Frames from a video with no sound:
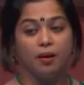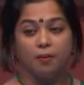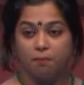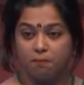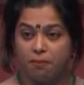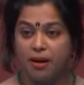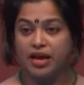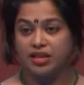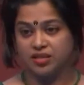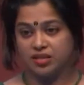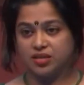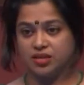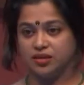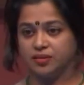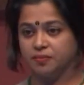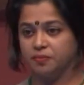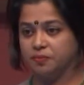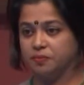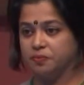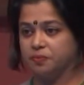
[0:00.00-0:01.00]
but
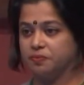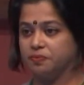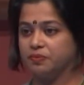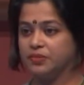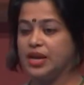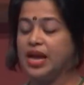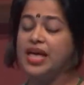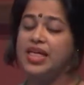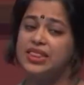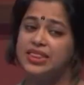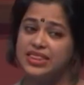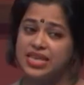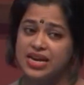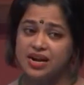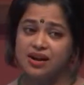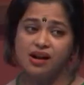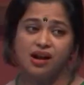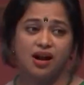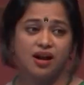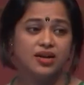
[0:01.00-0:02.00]

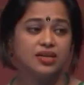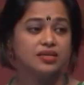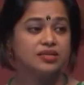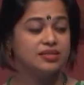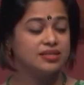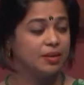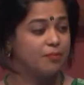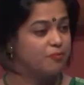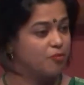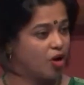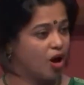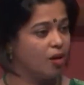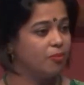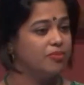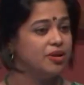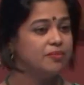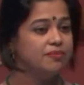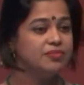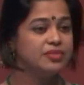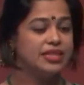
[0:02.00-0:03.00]
there are some
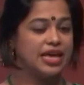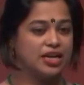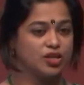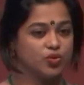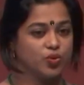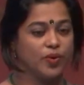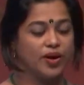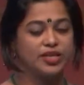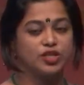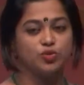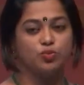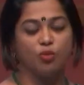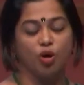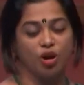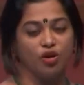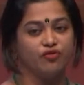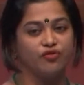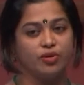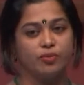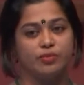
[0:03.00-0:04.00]
problems. That's why
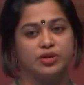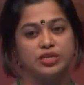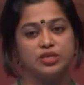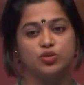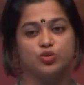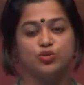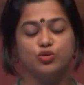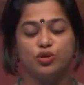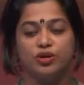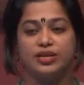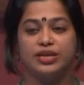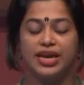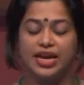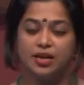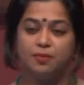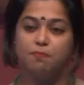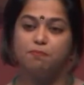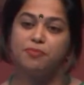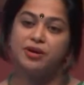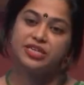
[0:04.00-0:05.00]
small farmers could not
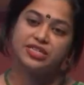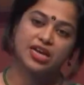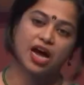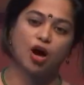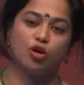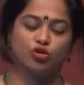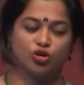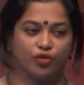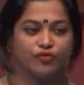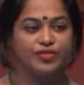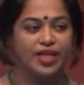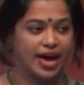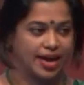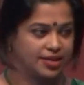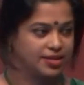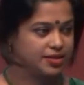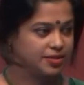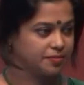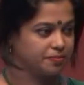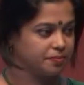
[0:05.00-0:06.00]
get best out of
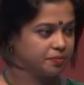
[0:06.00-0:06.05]
that.